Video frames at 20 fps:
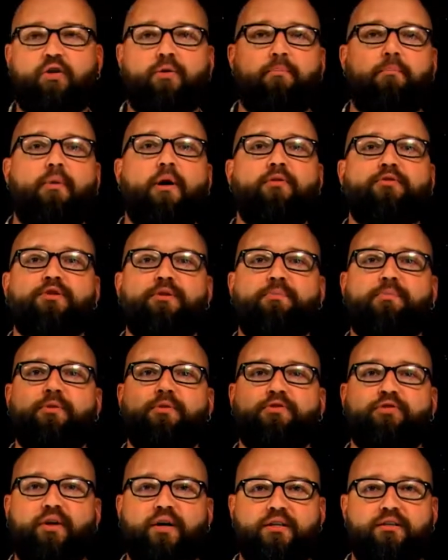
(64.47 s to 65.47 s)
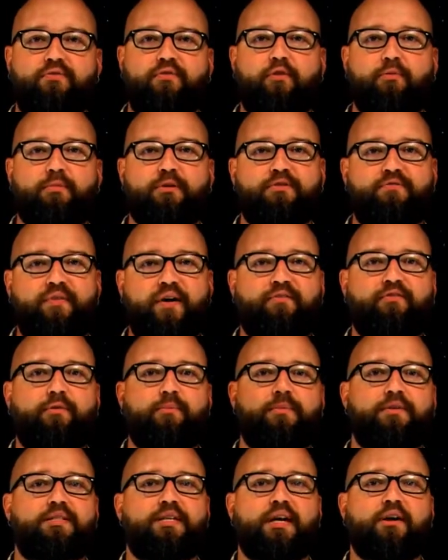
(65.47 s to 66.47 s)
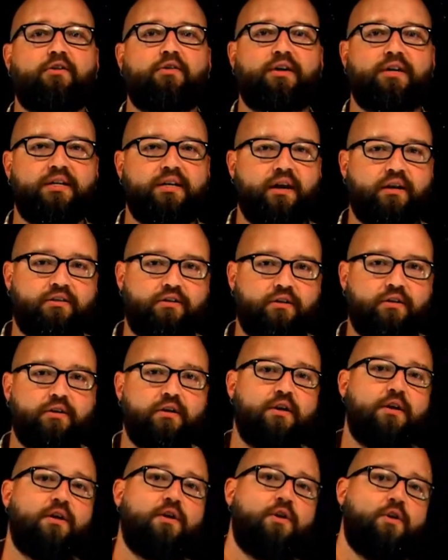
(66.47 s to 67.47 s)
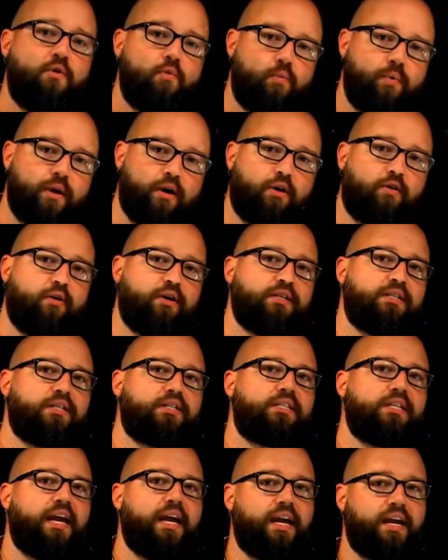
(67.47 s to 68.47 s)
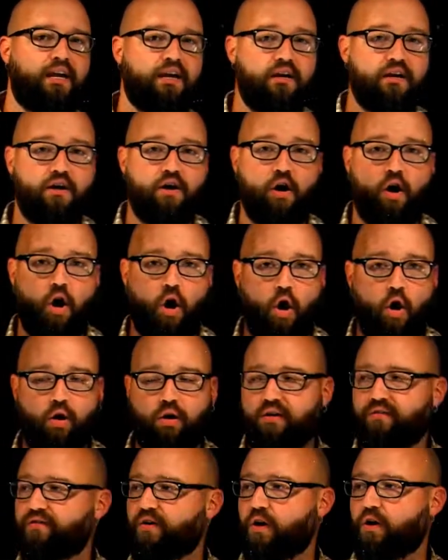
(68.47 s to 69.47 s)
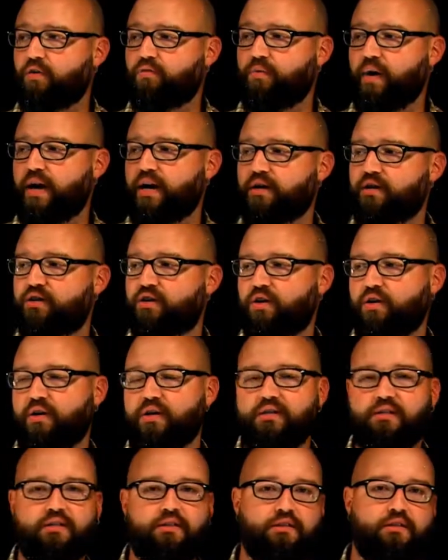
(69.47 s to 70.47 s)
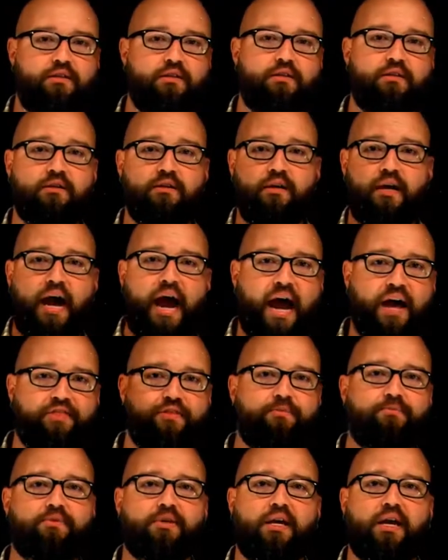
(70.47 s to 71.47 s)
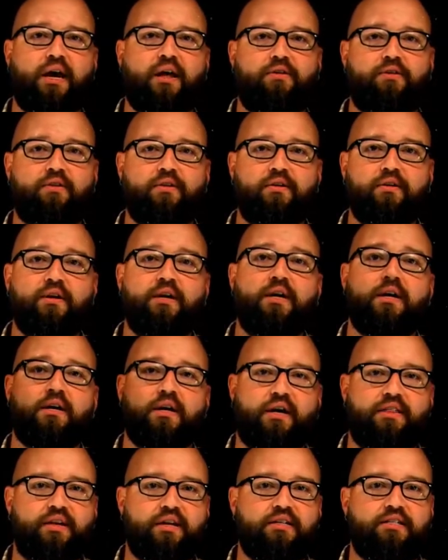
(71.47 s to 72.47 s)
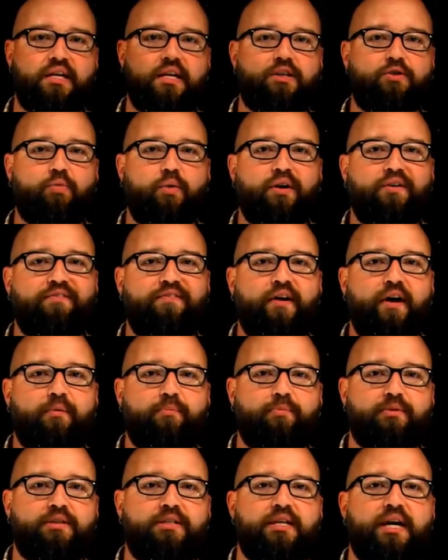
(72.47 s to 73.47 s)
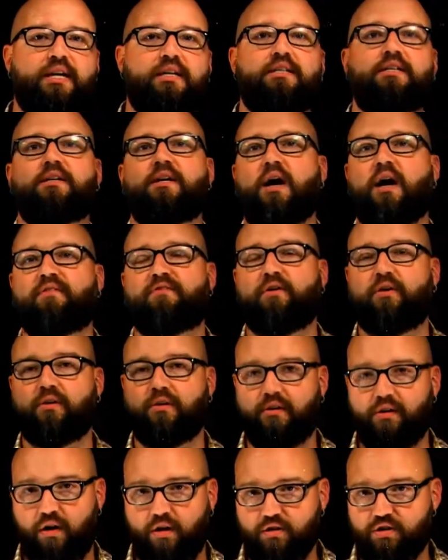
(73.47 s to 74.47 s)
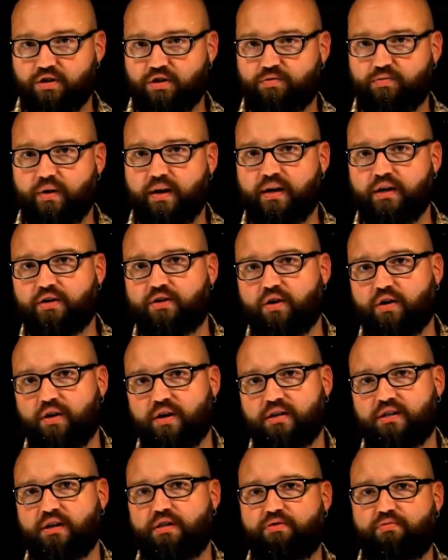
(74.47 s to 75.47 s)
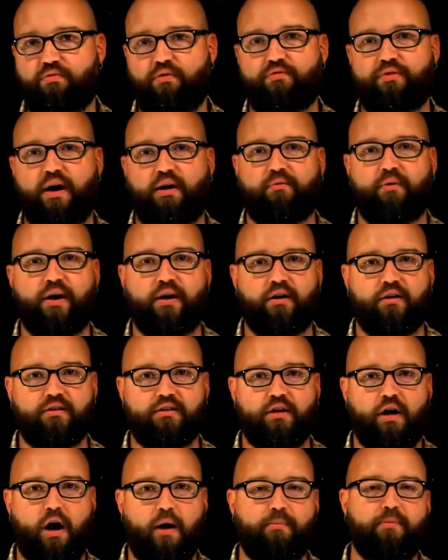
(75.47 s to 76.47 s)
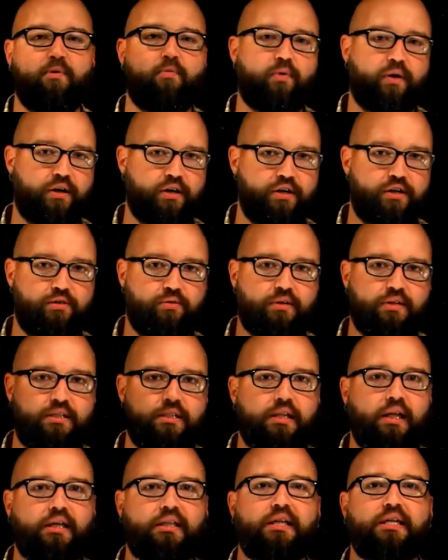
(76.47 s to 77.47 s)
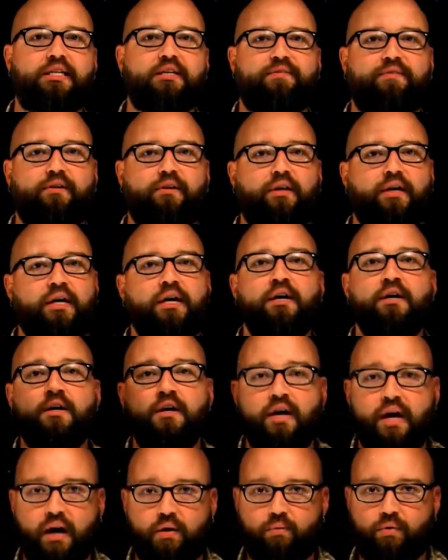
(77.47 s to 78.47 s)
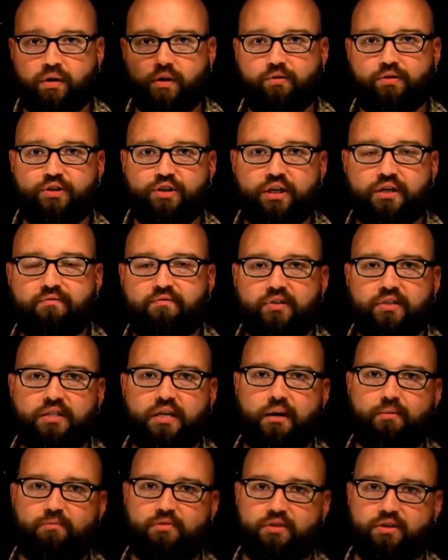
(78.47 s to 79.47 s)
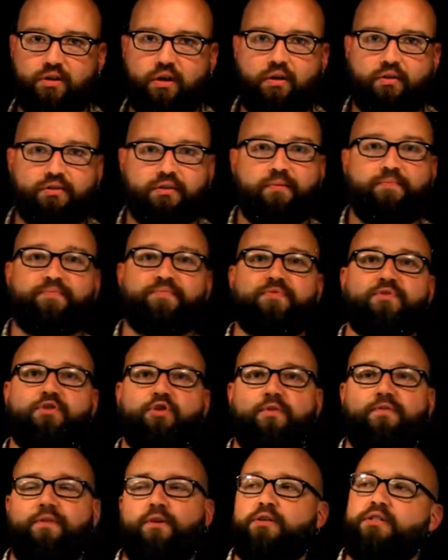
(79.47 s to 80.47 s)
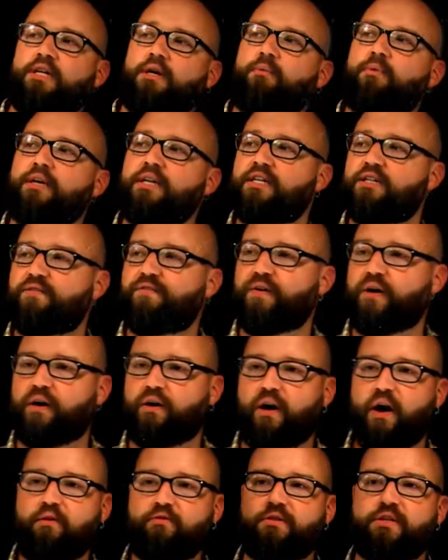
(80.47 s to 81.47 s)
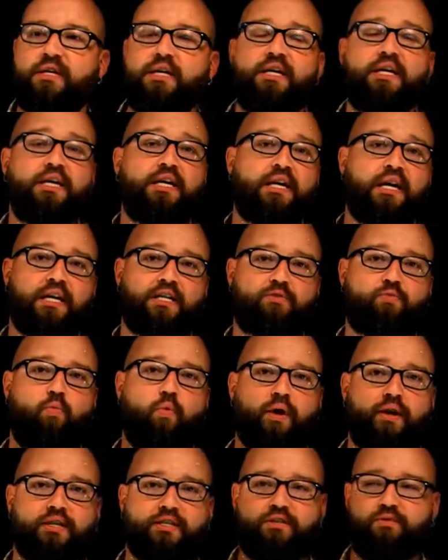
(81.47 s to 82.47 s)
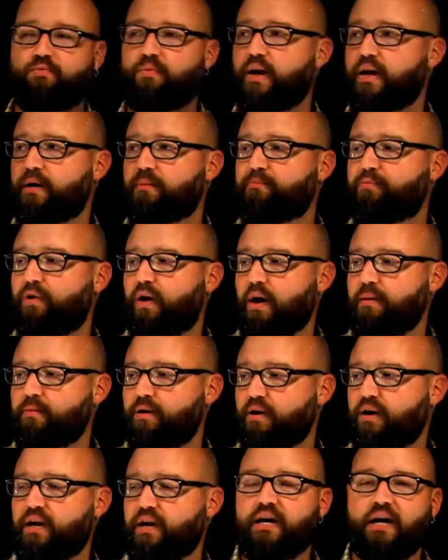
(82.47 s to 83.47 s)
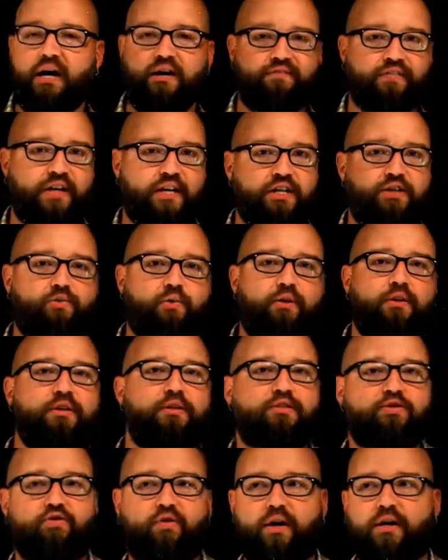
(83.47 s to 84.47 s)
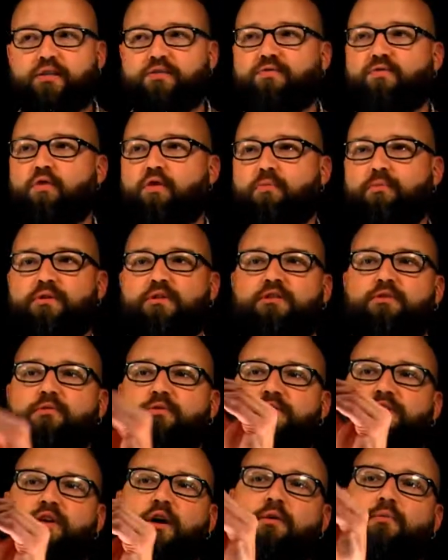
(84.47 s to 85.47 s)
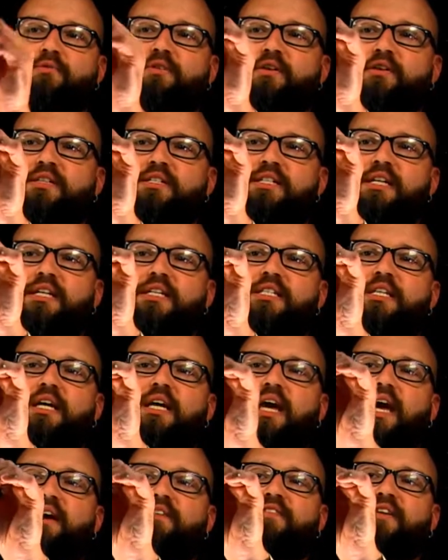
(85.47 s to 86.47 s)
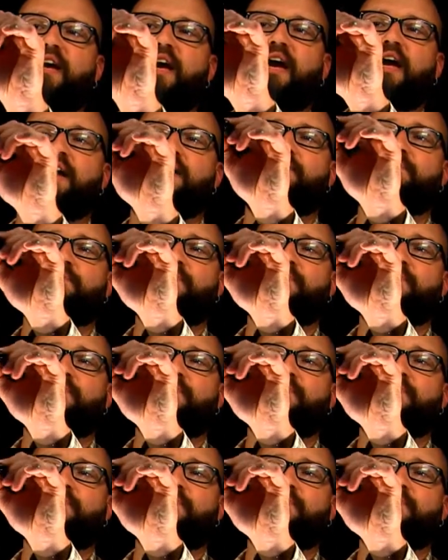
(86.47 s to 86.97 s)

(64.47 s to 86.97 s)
or multiple transformers fed from a single conductor, we are going to take all of our rated currents, add them together, and then take 25% of our largest rated current and throw that right on top. We're going to do it slightly differently, and we're going to achieve the same result. So first thing we need to figure out is what is the rated primary of each one of these transformers. So we'll start with our 60 kVA.